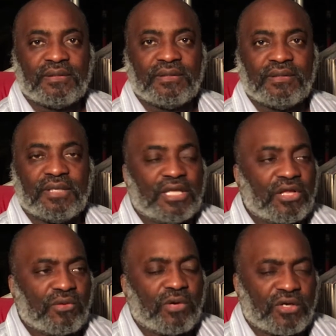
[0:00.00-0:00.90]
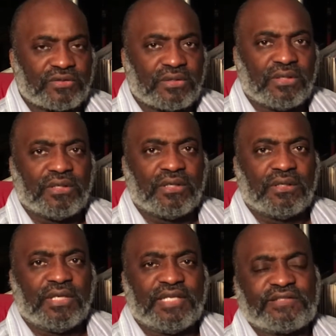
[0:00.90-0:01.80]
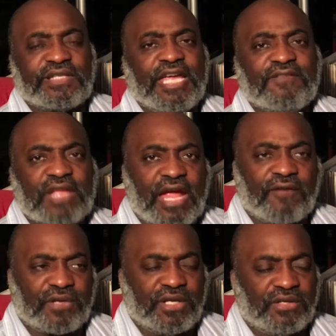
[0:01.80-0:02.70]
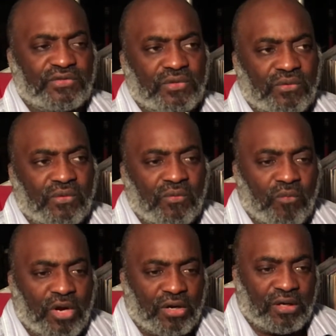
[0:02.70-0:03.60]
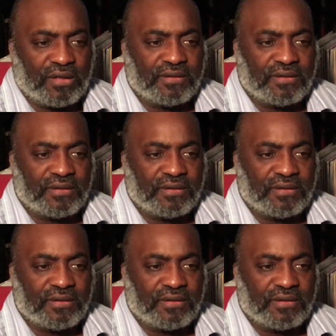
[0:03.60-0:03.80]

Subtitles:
In other words, enslaved Africans were